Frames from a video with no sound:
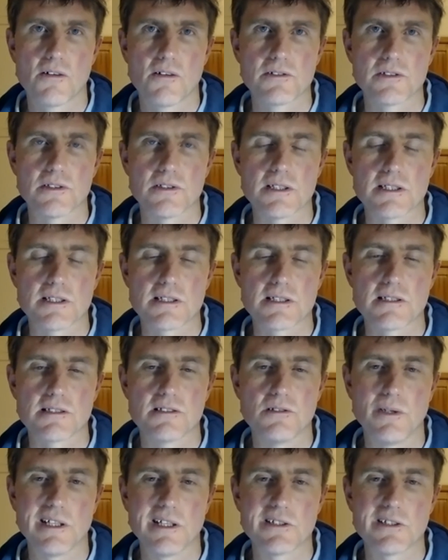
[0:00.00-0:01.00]
So this is the
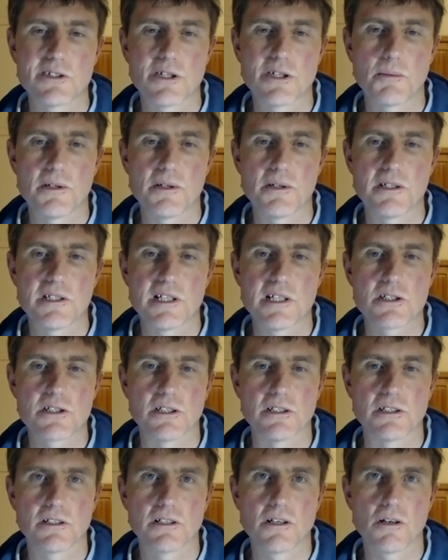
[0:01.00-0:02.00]

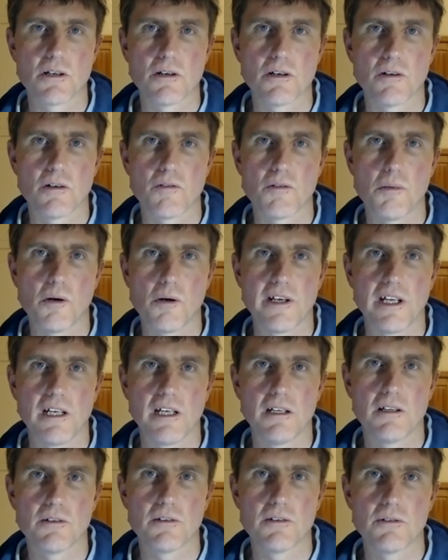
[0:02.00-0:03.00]
reinterpretation of the body
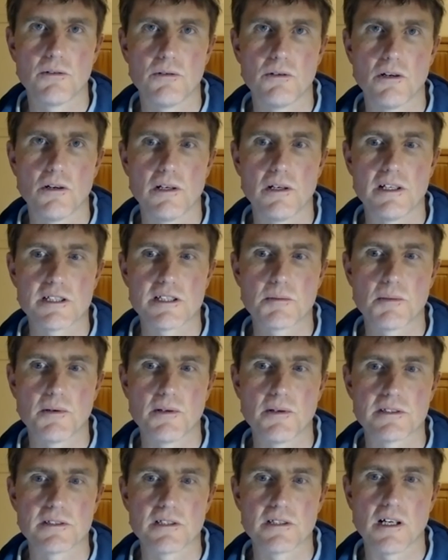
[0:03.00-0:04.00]
through the Holy
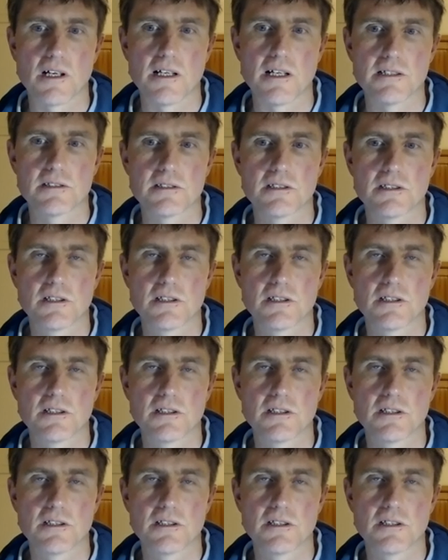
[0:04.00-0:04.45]
Spirit's eyes.